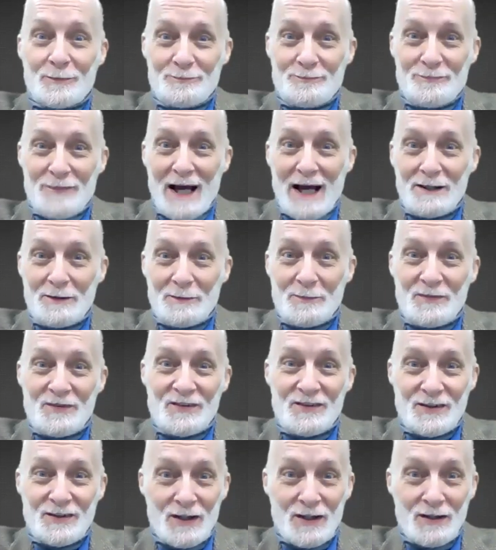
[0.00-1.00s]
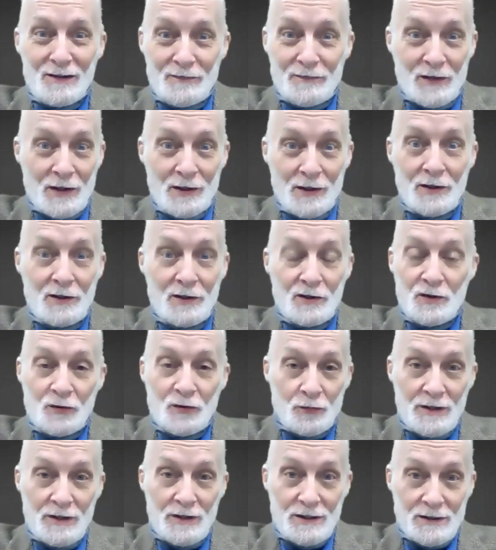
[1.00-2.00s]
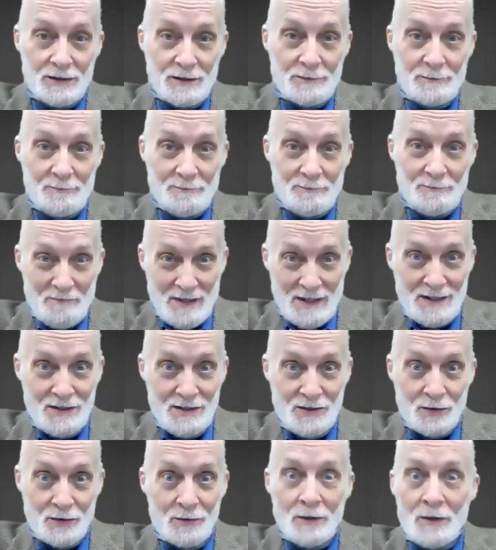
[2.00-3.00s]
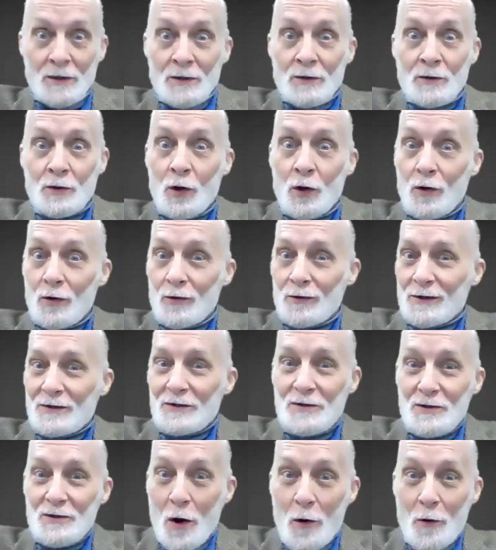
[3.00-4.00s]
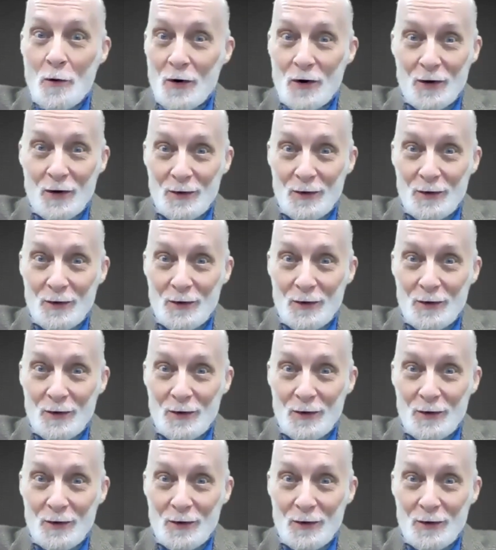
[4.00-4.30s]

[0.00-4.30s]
Madam Sylvia entreated me to call and know her